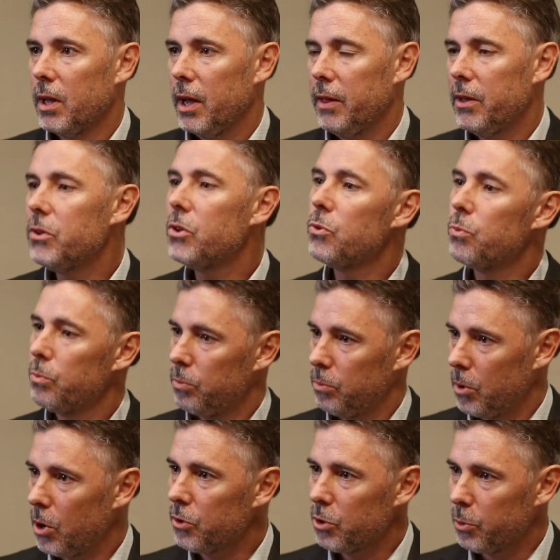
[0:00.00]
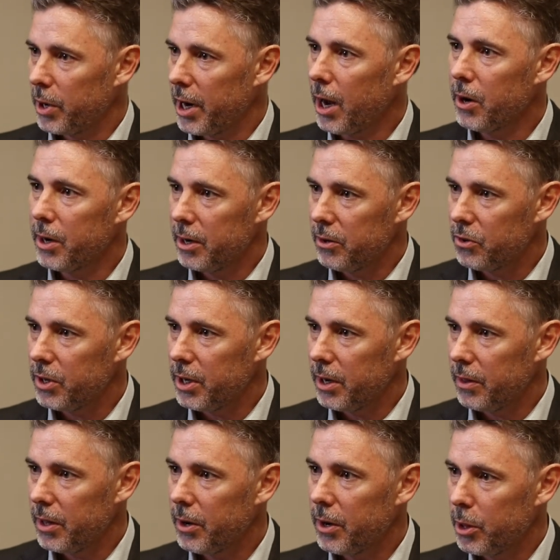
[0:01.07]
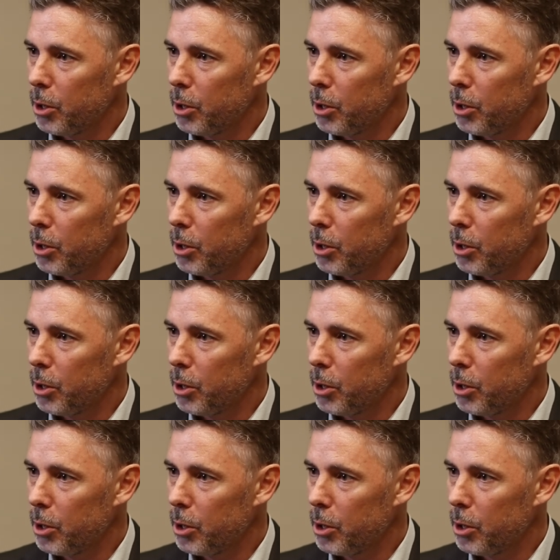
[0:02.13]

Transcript: And this is also what Allergan has seen in their,